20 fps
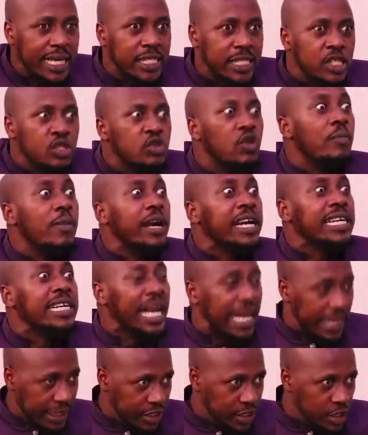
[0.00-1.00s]
It can
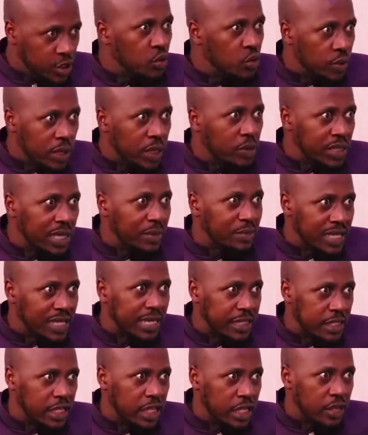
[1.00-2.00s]
traumatize you without
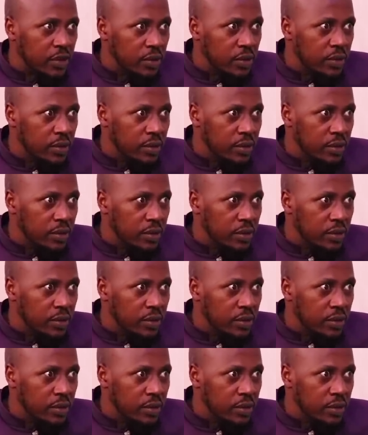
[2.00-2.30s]
them touching you.